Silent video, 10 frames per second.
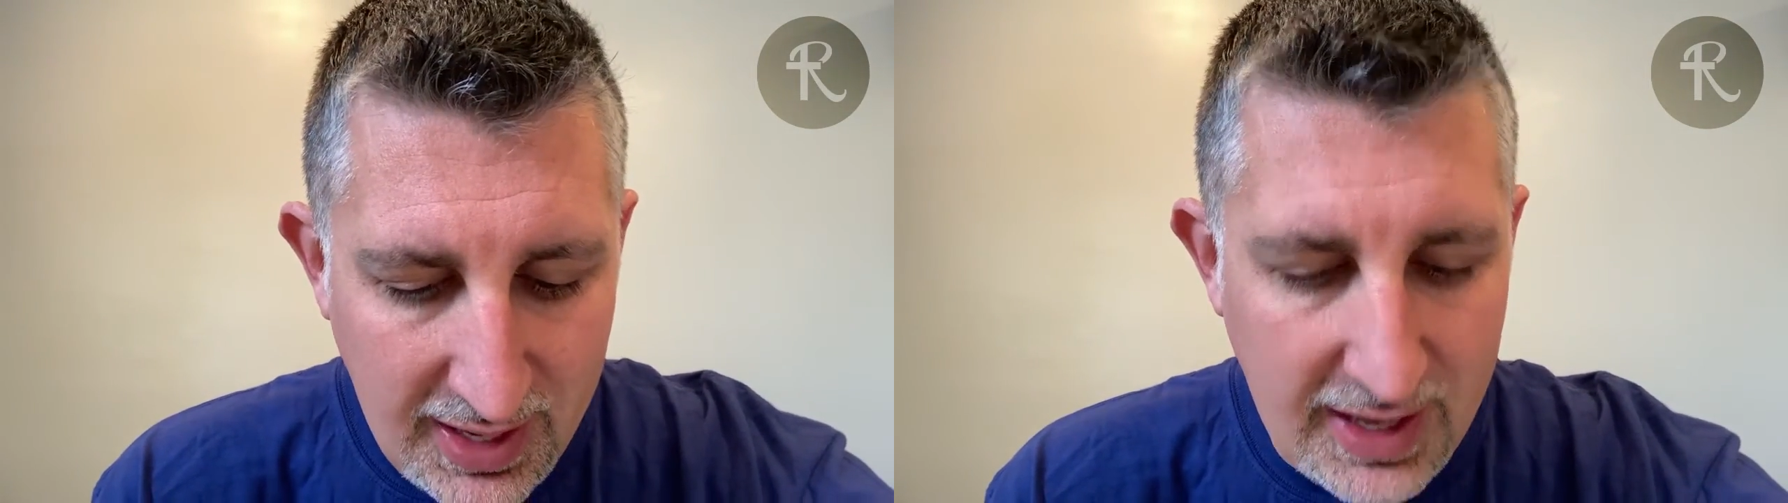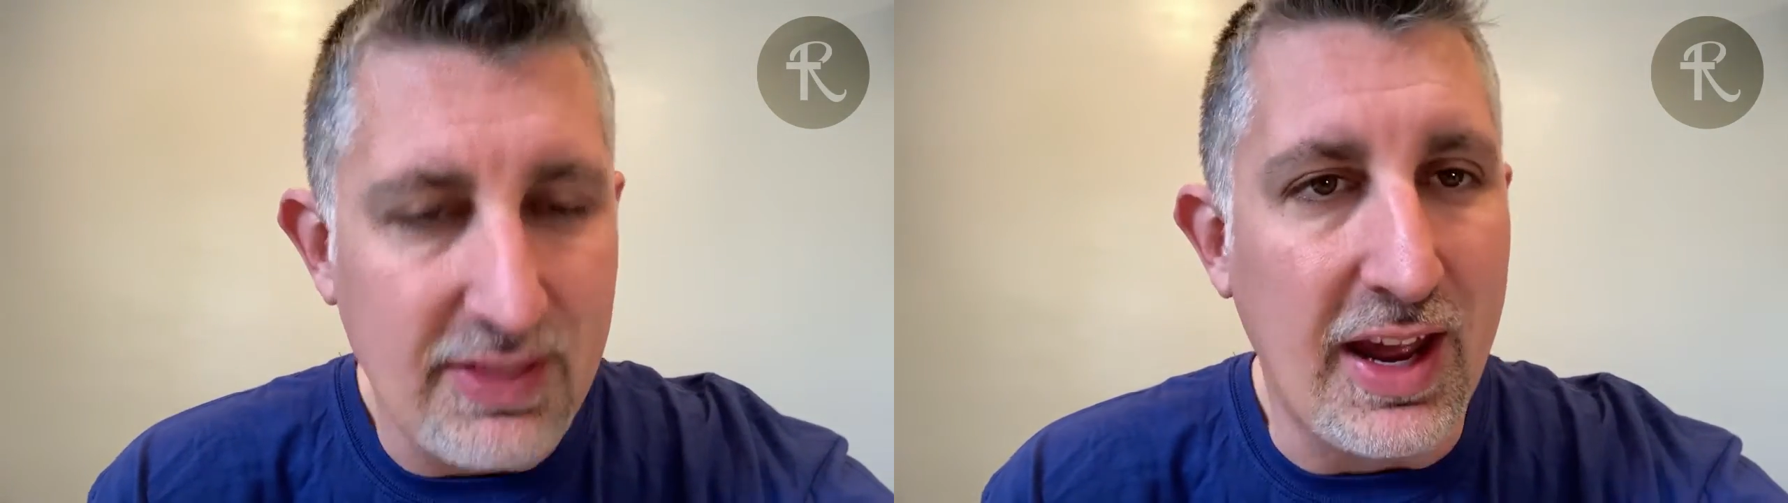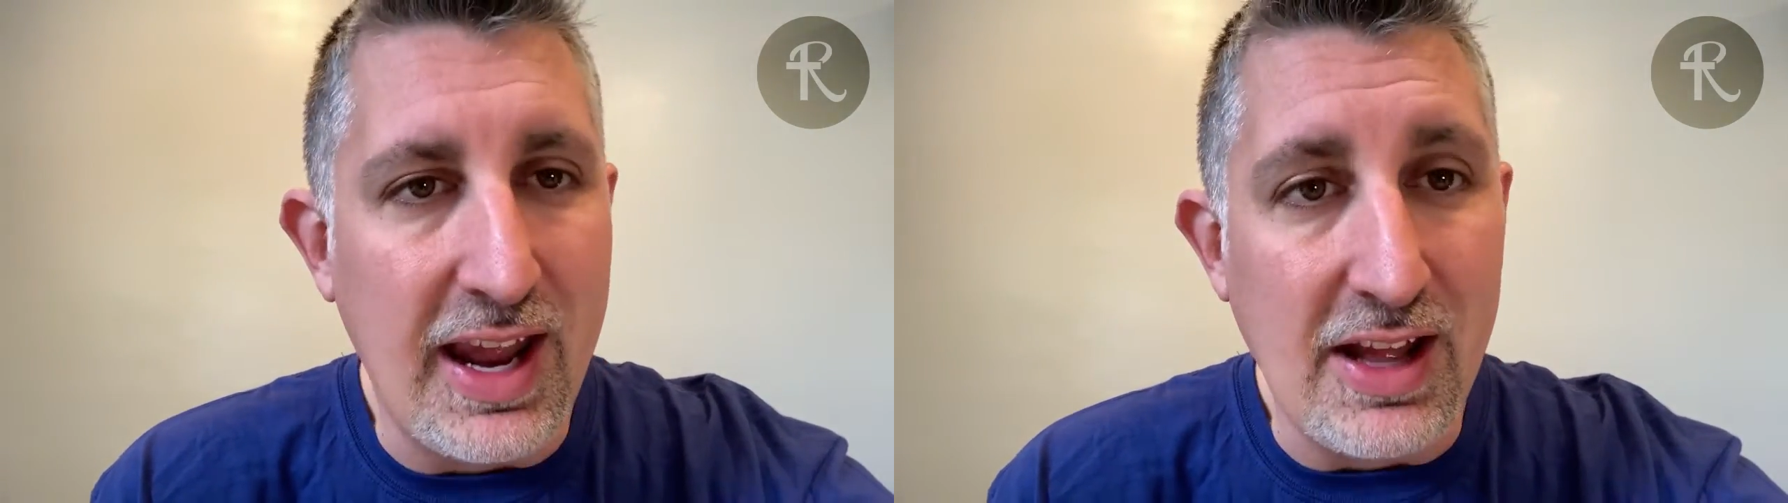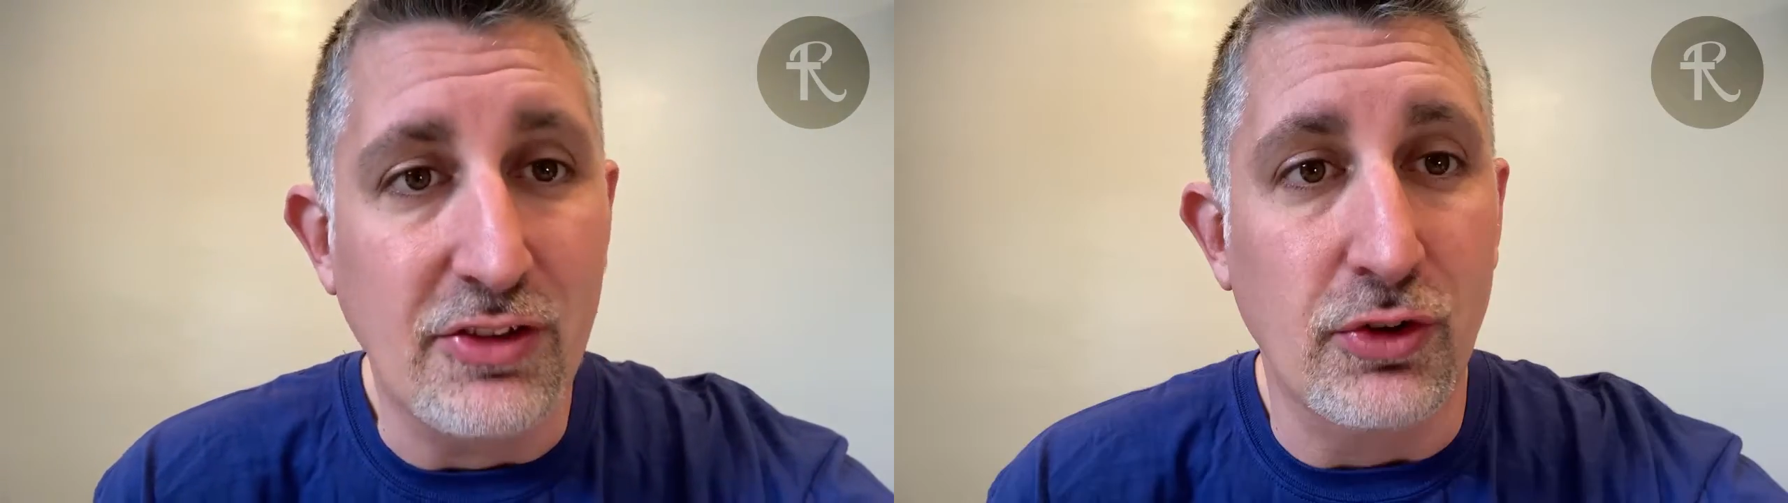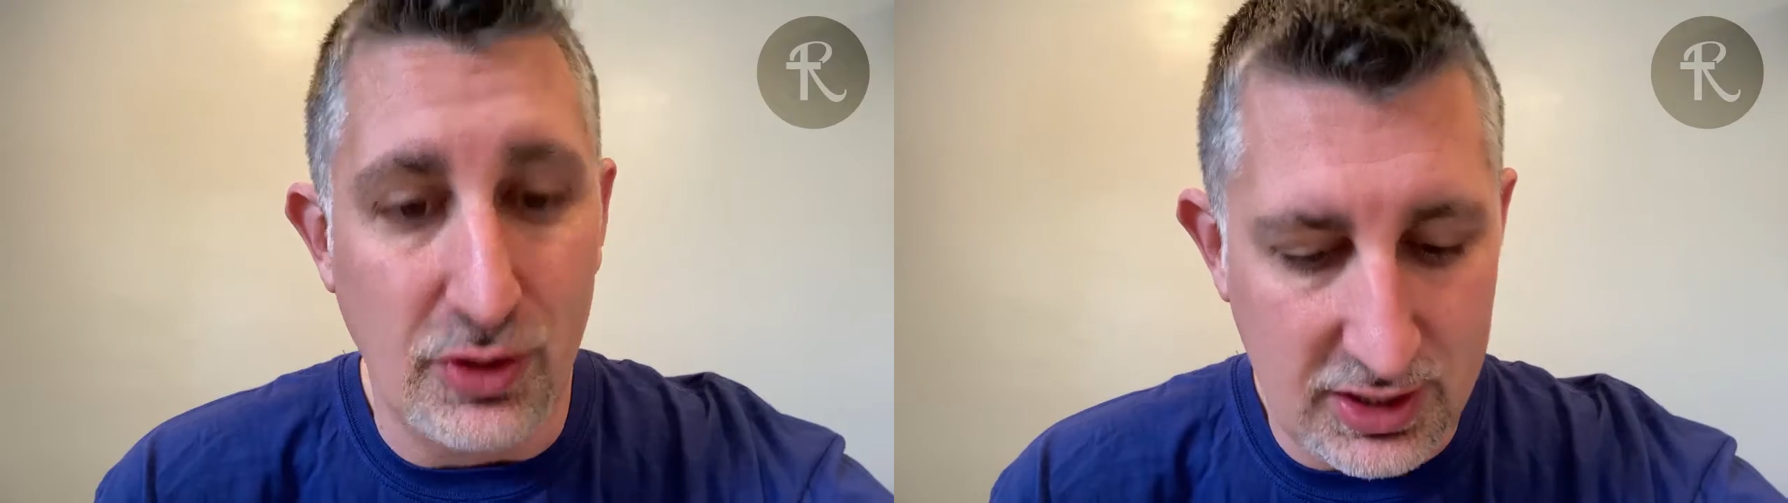And the
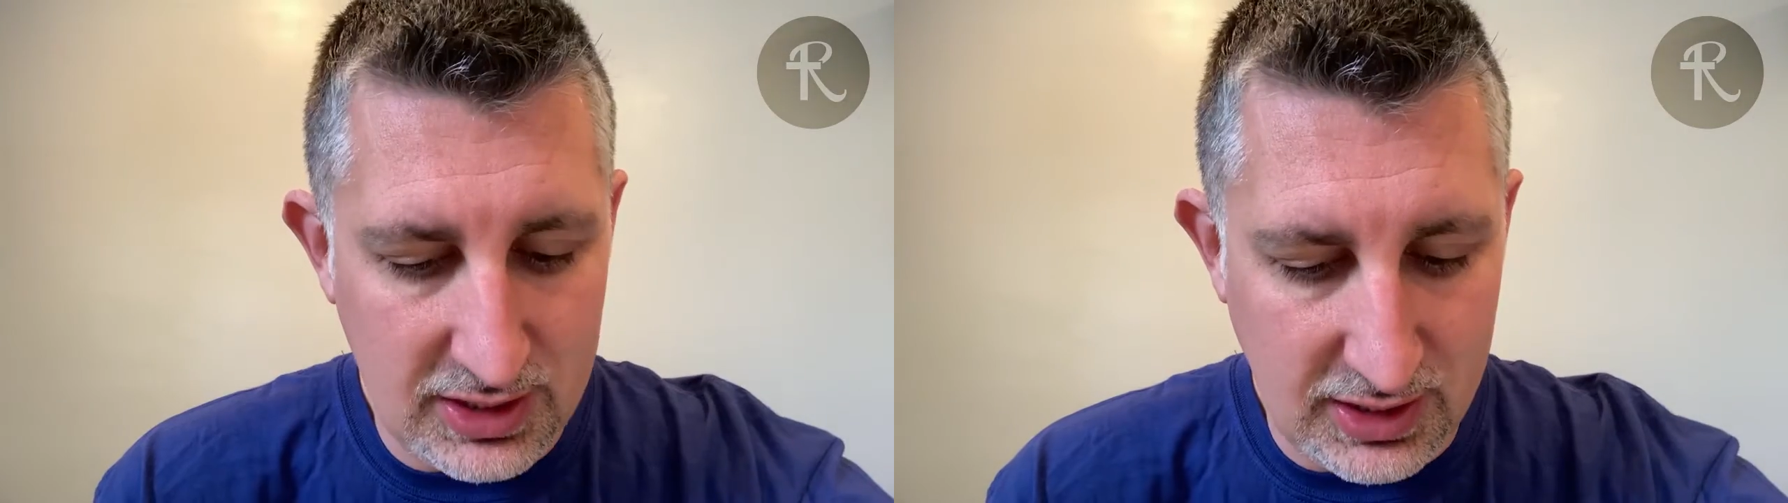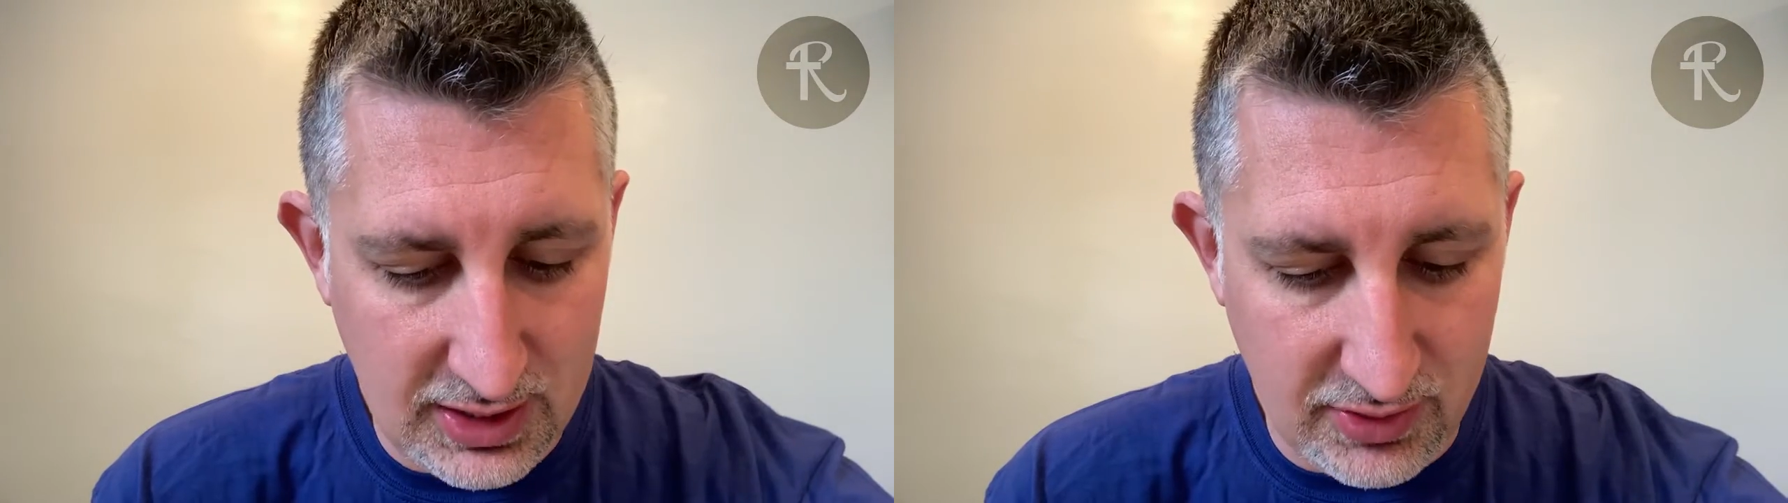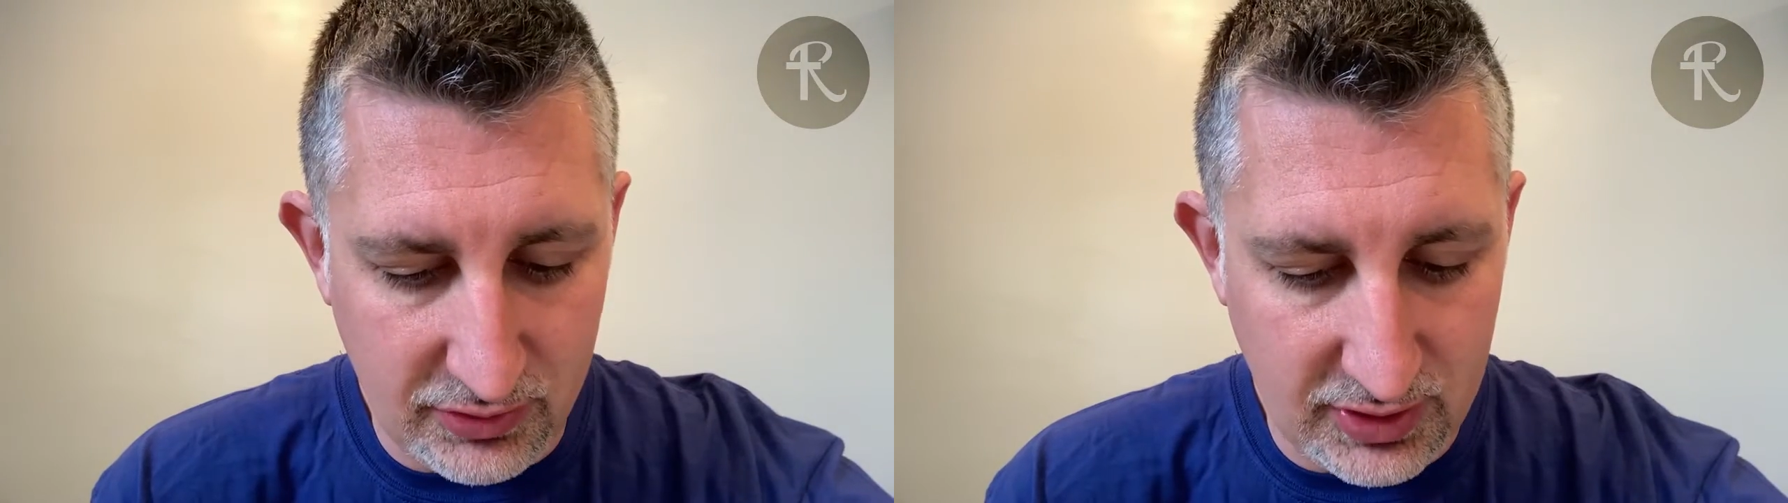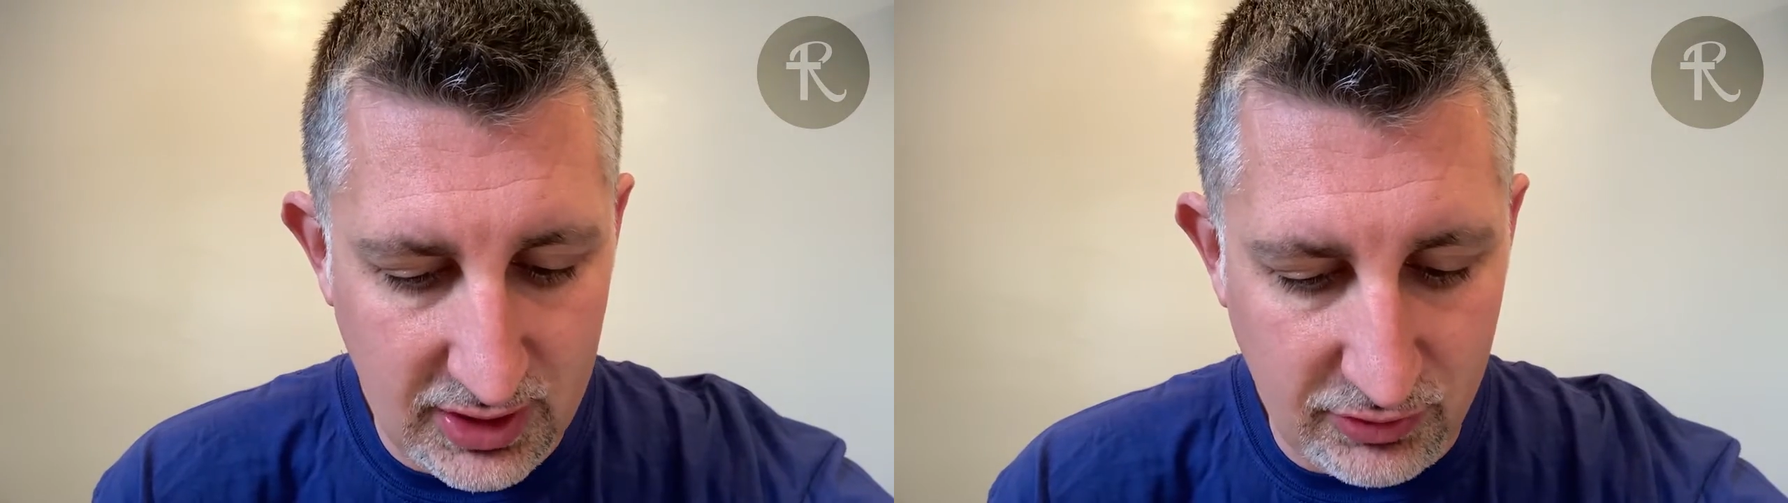answer that he gives